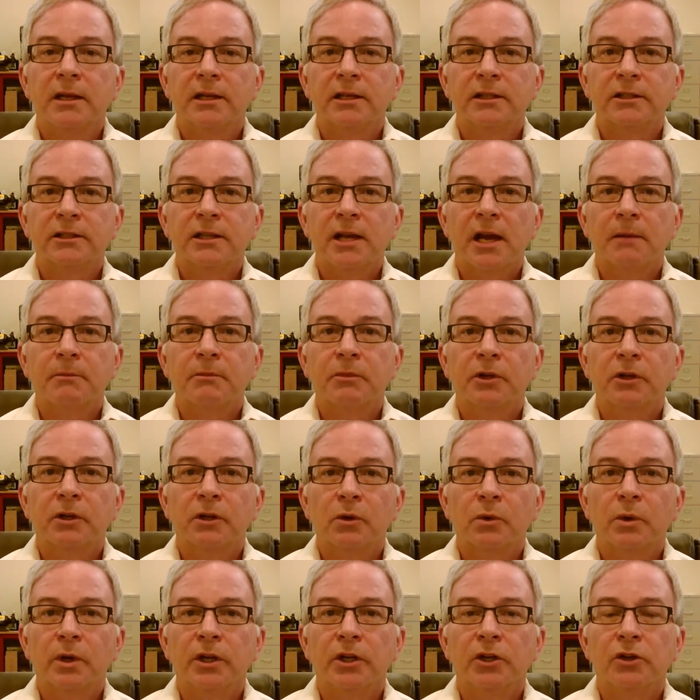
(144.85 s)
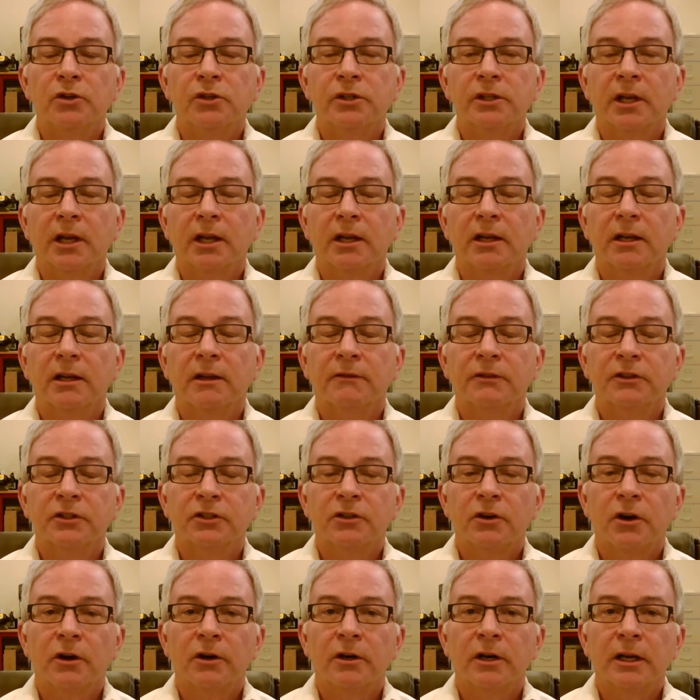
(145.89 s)
It's time to quit using it. If it's
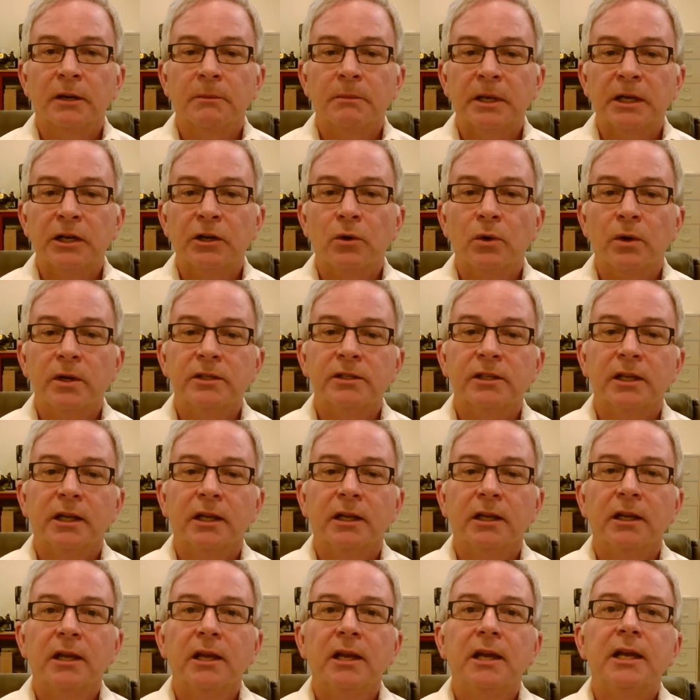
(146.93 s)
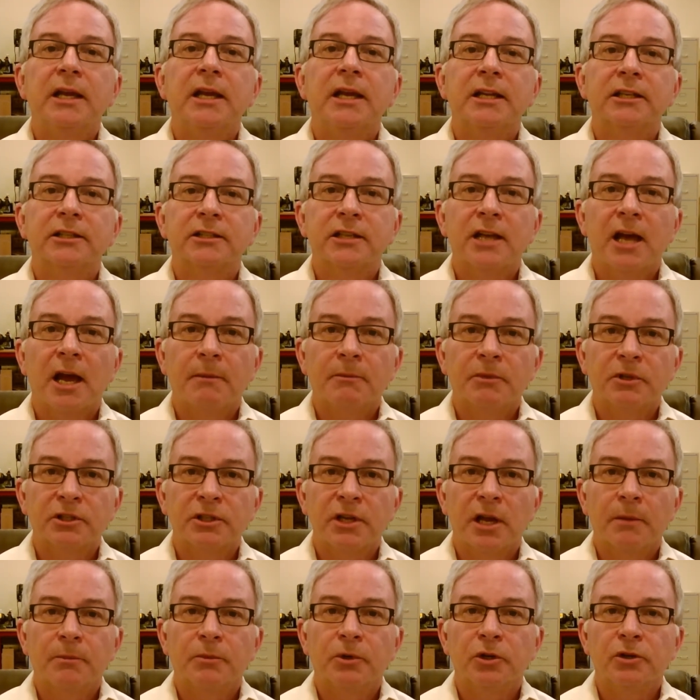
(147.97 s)
starting to be noisy, it's time to
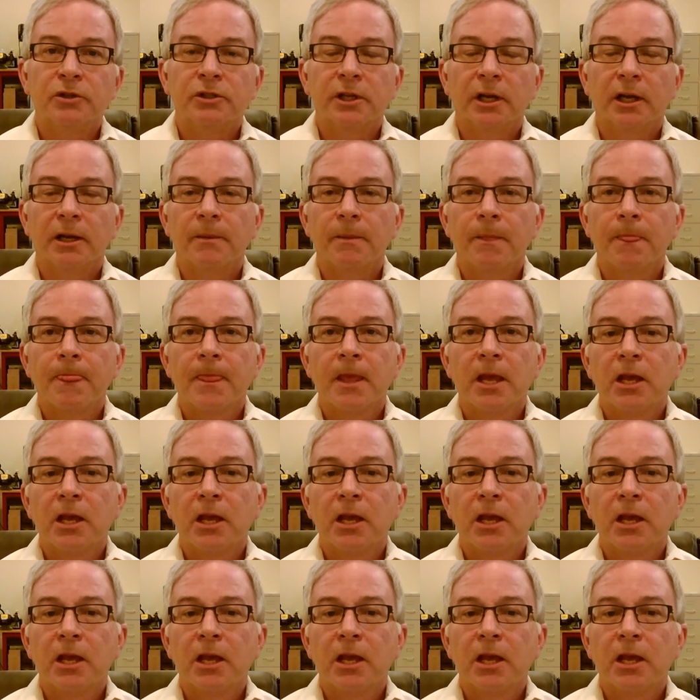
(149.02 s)
stop using it.